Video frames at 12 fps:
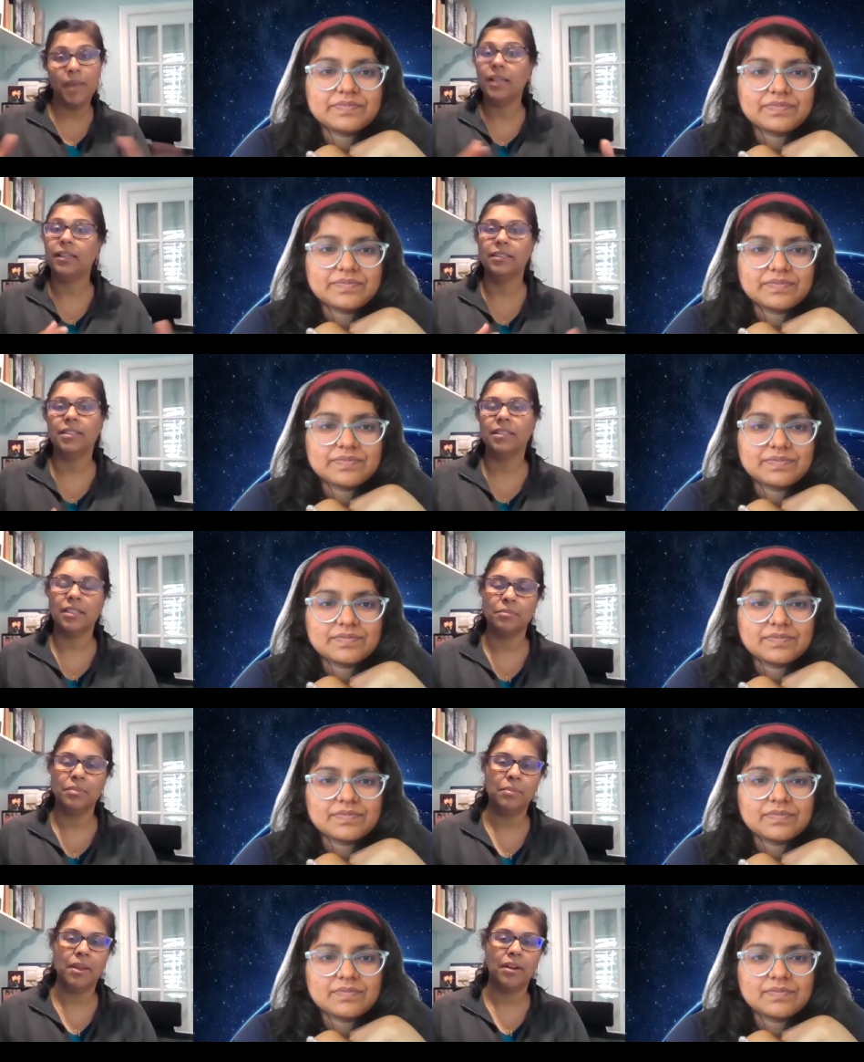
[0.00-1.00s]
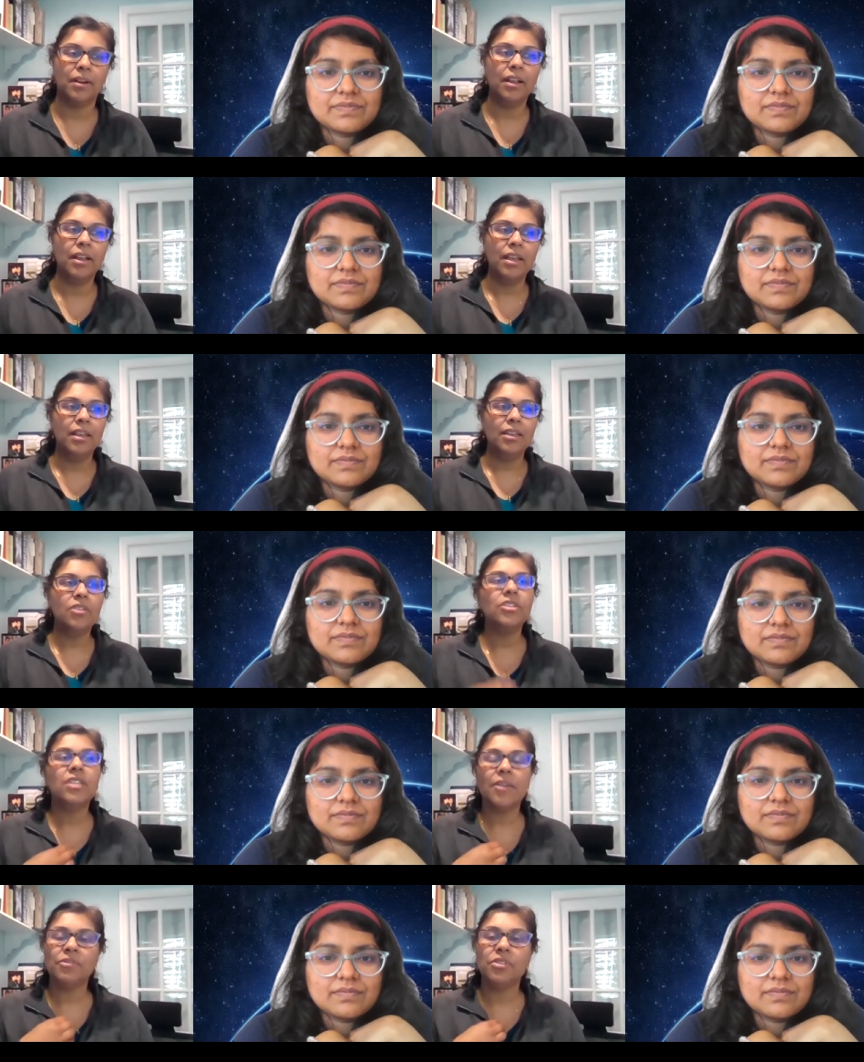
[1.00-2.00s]
Speaker 1: balance a little bit better. You
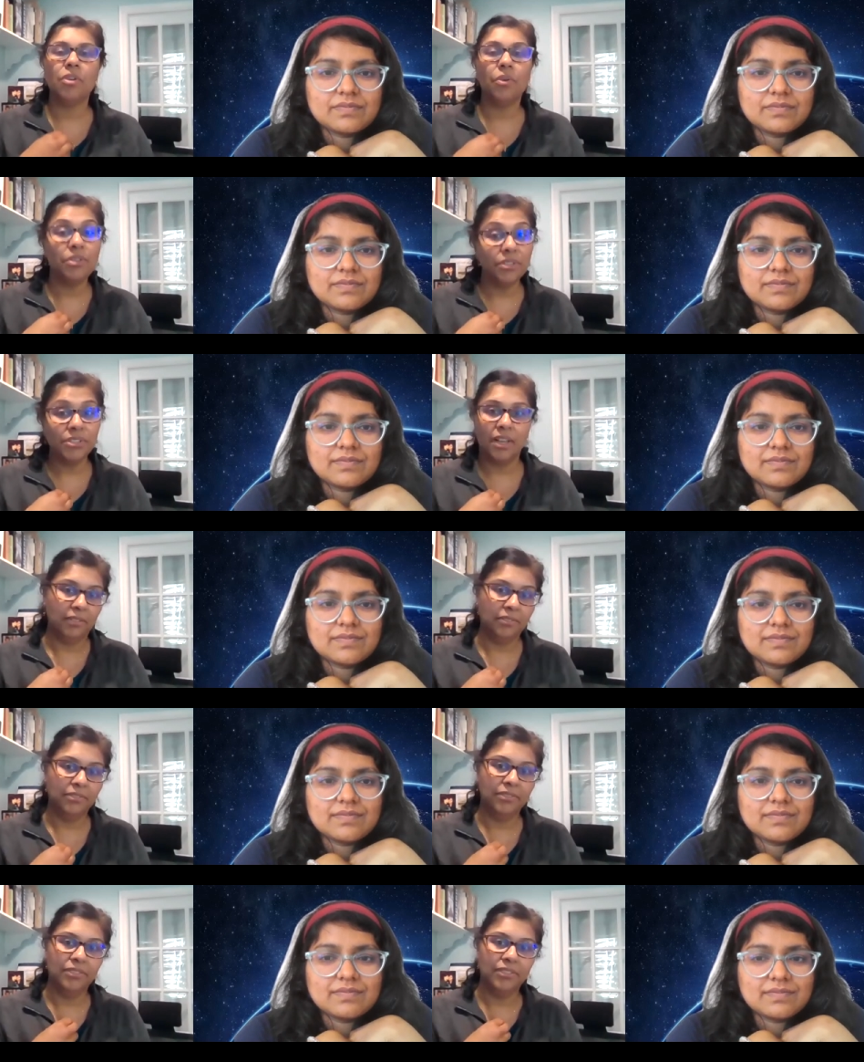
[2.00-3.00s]
just have to know yourself.